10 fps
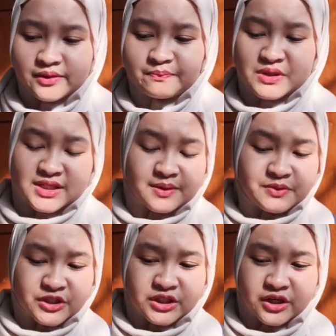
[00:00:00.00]

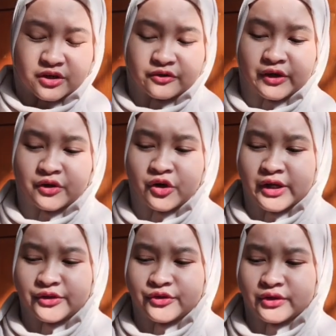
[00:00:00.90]
perception
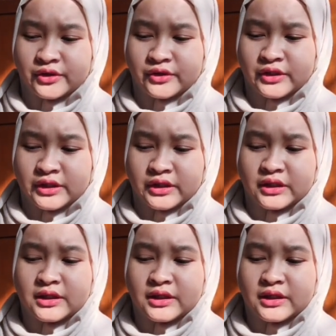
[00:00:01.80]
according to the